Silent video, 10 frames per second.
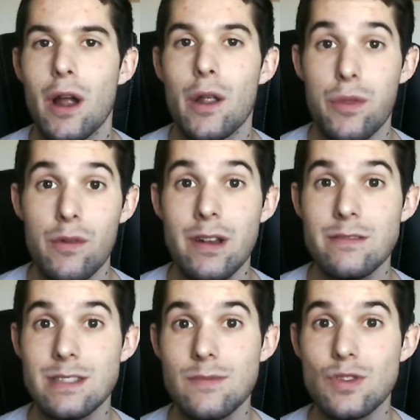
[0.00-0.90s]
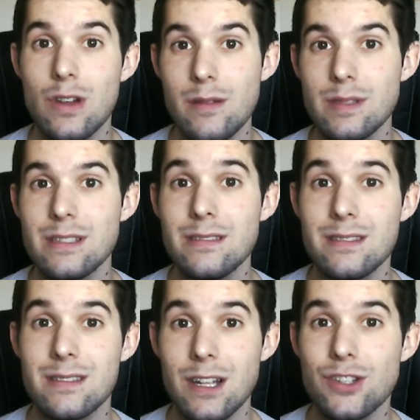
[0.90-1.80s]
300 subscribers in
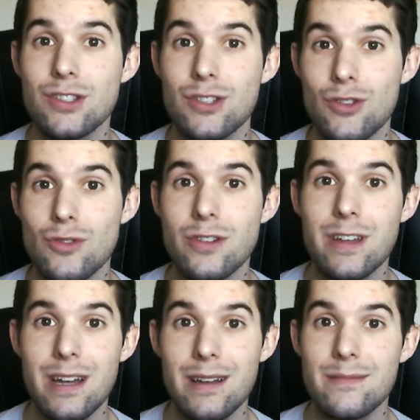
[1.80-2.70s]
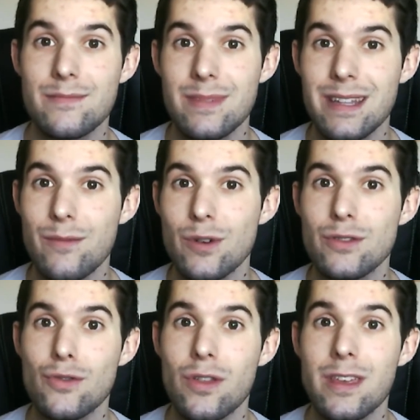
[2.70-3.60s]
such a short time, and I want
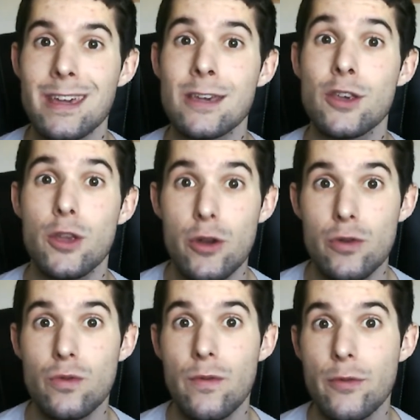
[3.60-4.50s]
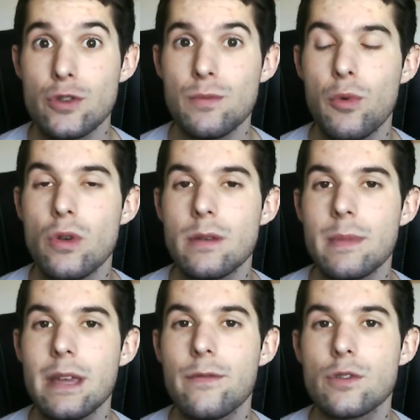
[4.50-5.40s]
to thank you for supporting
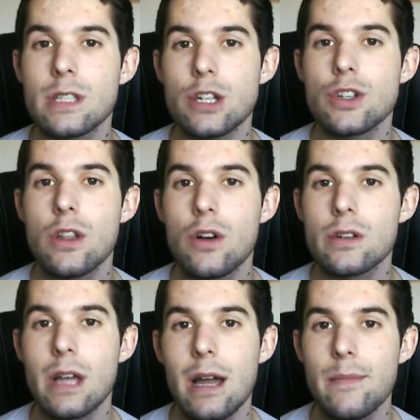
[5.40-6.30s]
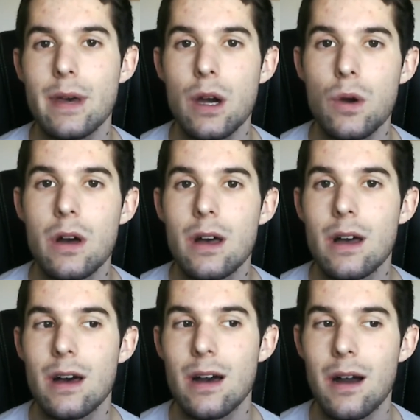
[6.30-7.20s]
me for such a long time now.
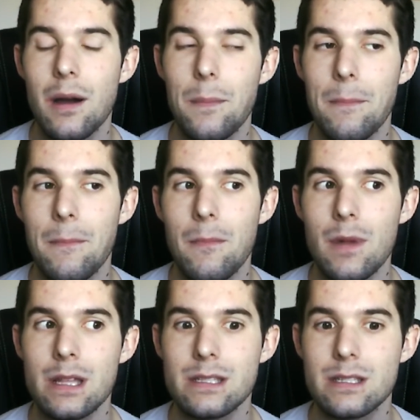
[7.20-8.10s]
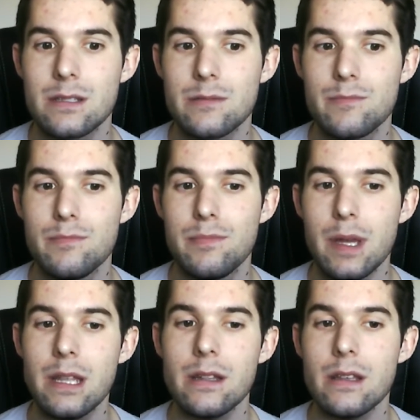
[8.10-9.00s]
Um, it's
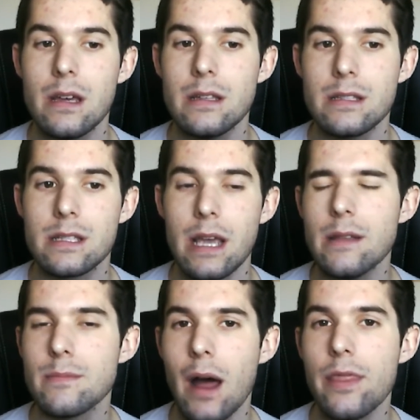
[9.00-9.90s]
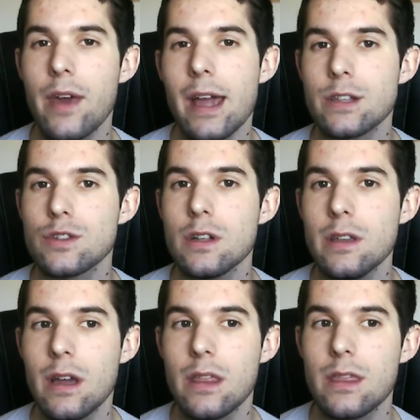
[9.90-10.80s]
been an insane month
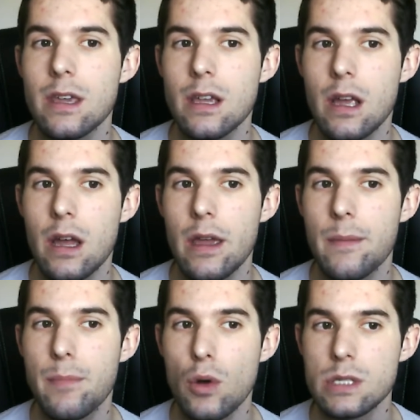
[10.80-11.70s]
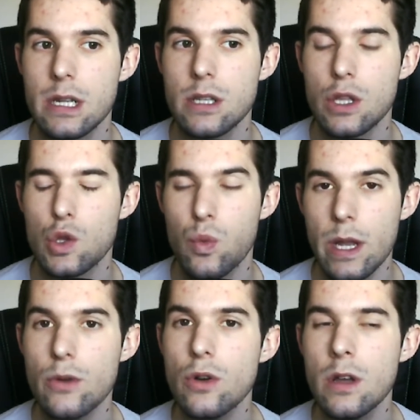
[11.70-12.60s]
actually. I think I posted this on
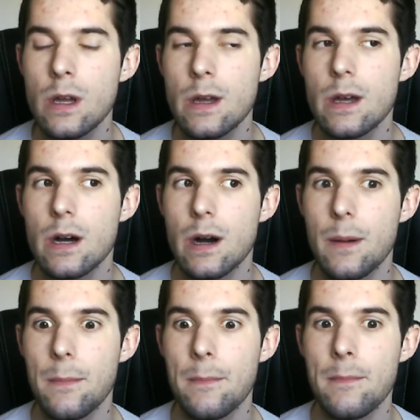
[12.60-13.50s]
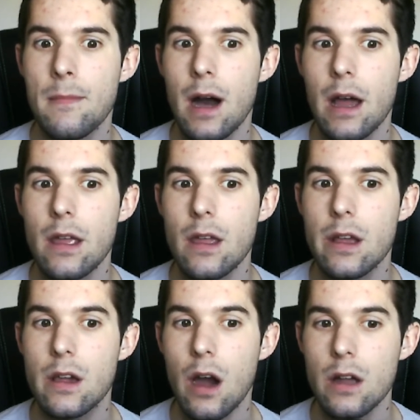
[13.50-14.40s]
Twitter um, I
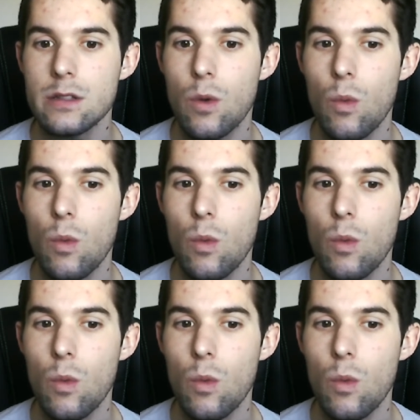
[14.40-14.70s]
got